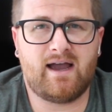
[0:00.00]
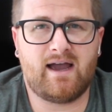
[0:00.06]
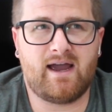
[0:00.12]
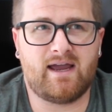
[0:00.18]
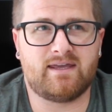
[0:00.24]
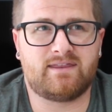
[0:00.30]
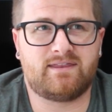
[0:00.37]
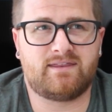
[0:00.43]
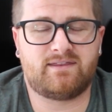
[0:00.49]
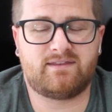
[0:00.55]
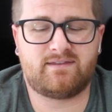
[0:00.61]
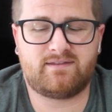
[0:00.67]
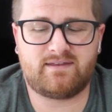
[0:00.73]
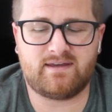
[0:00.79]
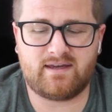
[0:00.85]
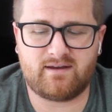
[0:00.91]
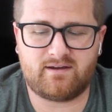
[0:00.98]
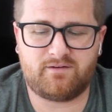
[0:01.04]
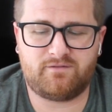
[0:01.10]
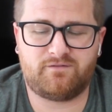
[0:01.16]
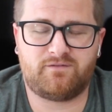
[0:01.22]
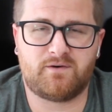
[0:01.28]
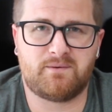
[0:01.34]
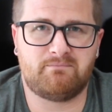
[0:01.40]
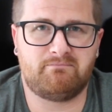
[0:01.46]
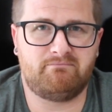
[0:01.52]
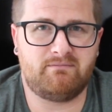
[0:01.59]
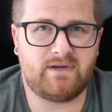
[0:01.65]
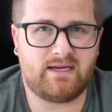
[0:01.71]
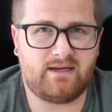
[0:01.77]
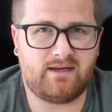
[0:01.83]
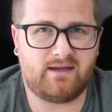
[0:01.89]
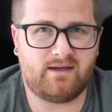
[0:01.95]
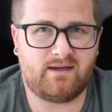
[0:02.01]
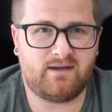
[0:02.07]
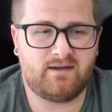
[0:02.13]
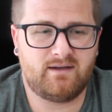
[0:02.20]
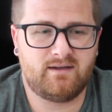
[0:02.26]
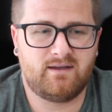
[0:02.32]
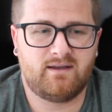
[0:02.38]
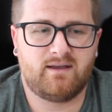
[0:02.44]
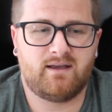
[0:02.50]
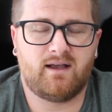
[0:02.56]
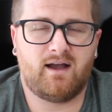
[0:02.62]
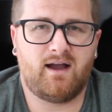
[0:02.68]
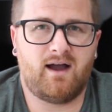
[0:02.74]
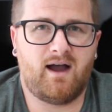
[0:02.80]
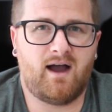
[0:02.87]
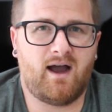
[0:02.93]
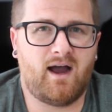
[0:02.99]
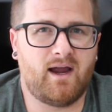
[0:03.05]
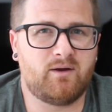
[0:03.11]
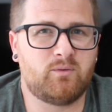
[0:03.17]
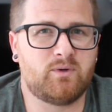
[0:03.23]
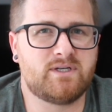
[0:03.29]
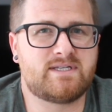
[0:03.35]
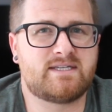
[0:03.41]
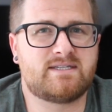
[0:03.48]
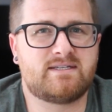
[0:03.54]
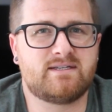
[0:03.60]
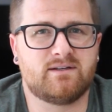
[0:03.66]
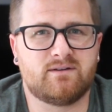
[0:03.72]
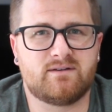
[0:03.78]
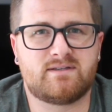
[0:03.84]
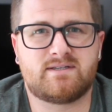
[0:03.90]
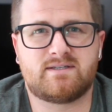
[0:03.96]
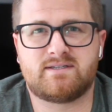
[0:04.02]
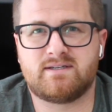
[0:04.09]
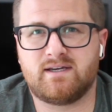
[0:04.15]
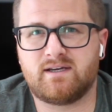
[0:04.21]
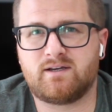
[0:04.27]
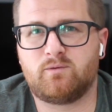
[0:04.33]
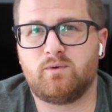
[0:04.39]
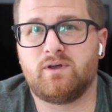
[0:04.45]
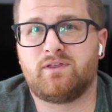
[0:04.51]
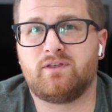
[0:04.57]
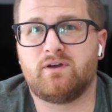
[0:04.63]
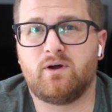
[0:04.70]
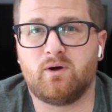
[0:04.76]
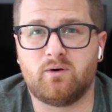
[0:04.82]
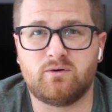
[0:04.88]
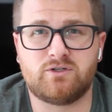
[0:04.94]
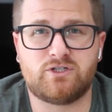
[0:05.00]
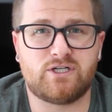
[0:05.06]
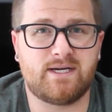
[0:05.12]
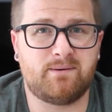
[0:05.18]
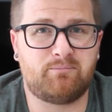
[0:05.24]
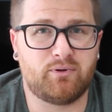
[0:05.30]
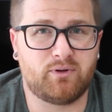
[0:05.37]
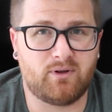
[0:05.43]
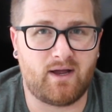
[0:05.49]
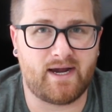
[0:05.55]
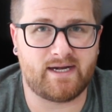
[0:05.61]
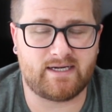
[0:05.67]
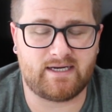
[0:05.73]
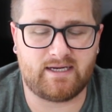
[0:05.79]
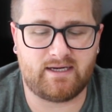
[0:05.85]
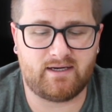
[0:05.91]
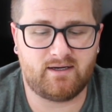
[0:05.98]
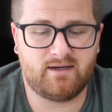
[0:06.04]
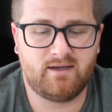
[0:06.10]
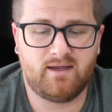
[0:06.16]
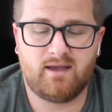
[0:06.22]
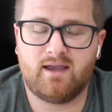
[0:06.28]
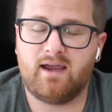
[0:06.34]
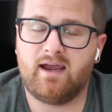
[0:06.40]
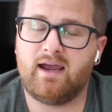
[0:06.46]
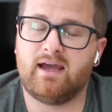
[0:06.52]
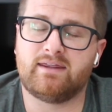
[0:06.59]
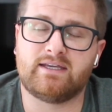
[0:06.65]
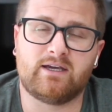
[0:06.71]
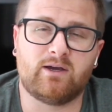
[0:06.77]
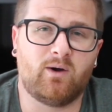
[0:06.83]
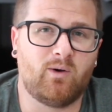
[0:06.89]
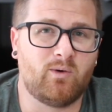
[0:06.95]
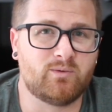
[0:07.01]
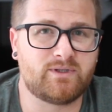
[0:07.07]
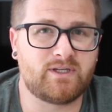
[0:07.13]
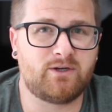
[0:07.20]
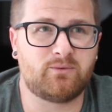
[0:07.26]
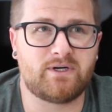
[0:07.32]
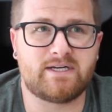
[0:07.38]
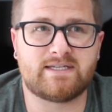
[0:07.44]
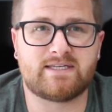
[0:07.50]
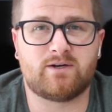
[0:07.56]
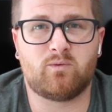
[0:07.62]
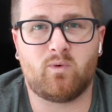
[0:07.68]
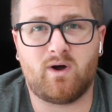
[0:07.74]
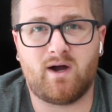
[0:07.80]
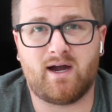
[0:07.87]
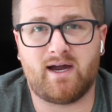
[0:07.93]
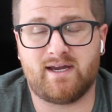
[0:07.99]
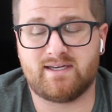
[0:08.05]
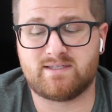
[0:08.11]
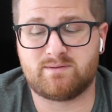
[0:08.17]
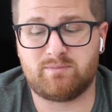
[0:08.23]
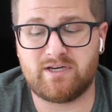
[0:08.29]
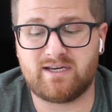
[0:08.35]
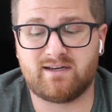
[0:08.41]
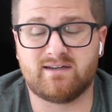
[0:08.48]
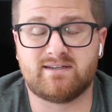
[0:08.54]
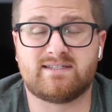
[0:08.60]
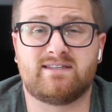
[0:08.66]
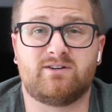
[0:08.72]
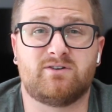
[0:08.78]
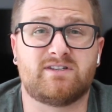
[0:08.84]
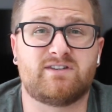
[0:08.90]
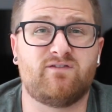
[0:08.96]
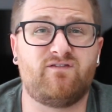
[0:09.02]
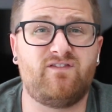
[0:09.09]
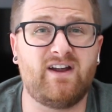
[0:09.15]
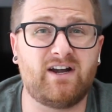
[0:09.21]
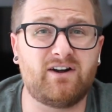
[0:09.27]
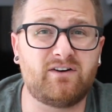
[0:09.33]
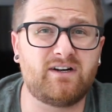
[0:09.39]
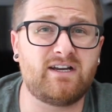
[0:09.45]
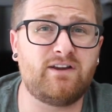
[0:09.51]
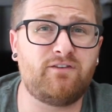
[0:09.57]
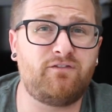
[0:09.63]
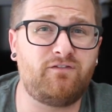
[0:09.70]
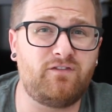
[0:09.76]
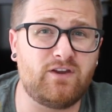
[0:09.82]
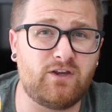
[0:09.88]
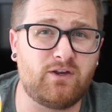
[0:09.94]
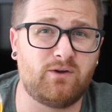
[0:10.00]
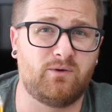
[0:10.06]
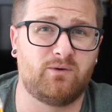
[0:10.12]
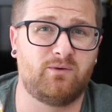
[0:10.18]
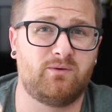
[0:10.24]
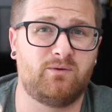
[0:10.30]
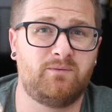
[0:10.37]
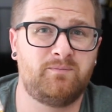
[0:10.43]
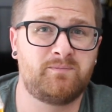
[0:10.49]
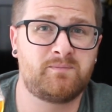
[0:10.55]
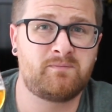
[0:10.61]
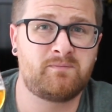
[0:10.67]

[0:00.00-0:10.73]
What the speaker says: I think for me, I would still stick with OG Pliny. And the only reason why is because there's very few